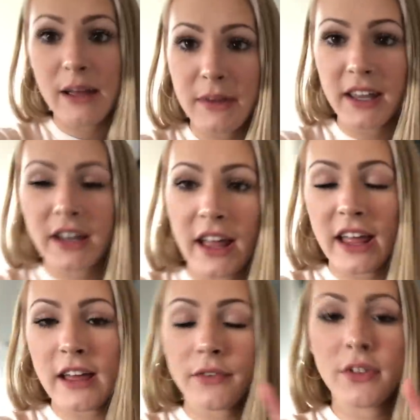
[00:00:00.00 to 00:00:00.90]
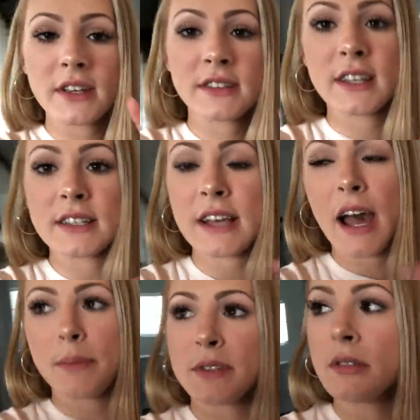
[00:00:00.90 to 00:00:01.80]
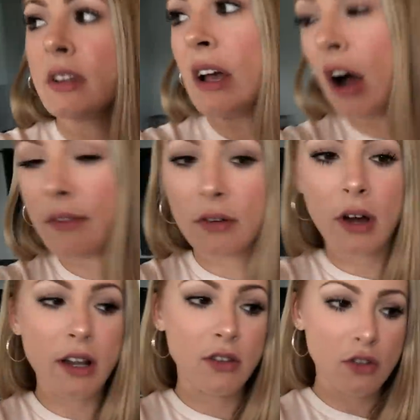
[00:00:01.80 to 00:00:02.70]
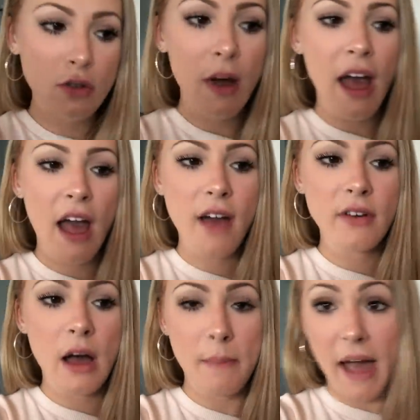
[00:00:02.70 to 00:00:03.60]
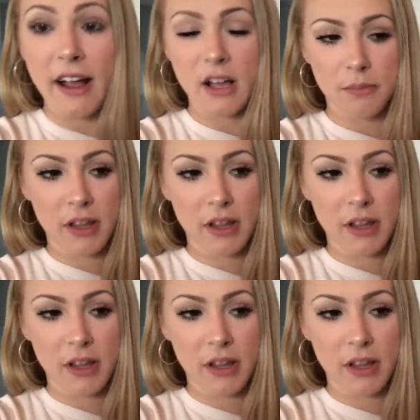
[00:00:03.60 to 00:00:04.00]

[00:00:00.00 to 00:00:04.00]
I mean, if this is absolutely awful, I do have a backup